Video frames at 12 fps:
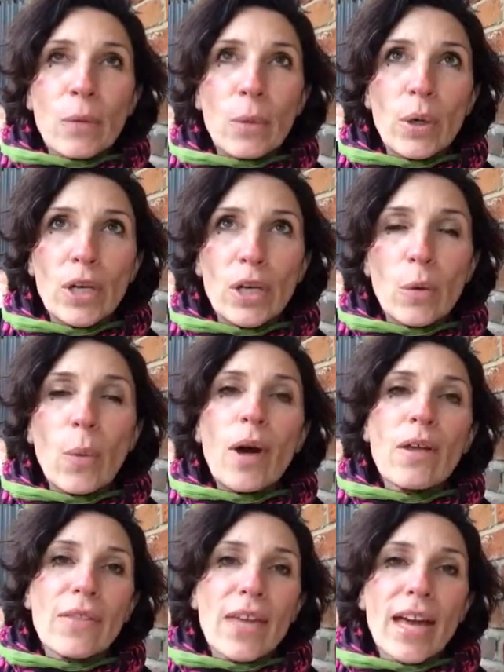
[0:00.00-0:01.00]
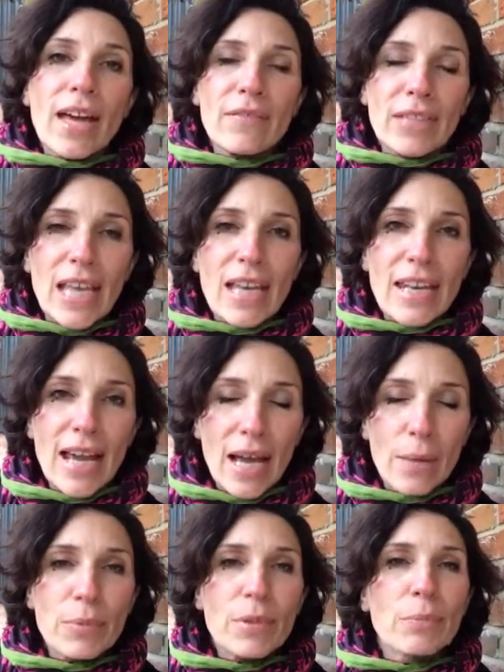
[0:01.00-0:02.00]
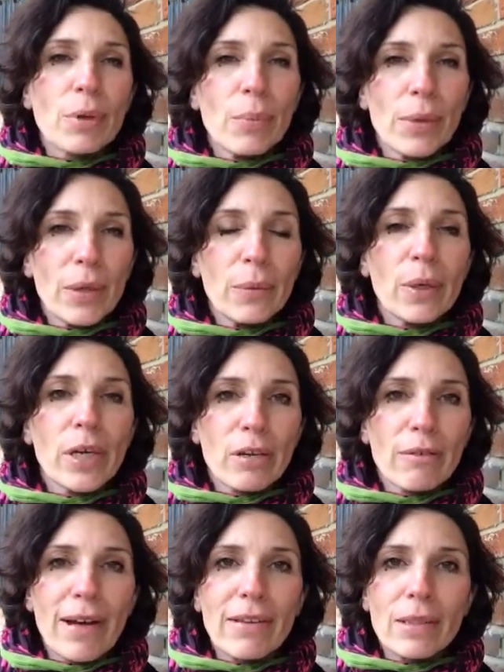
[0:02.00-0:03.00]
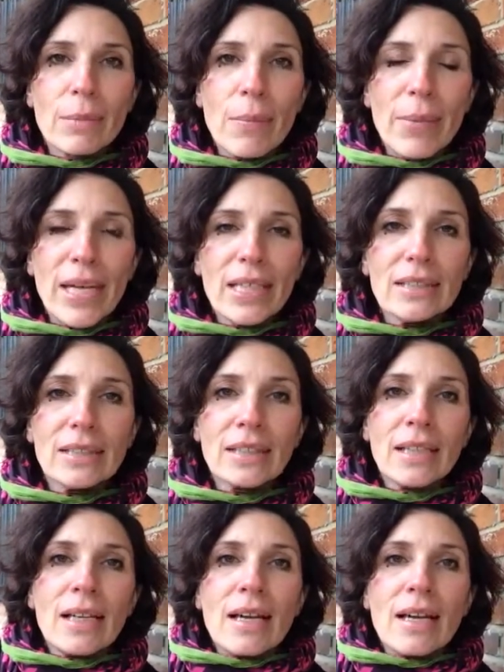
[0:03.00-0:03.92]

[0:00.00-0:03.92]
work while they're having their naps and probably work around them a bit.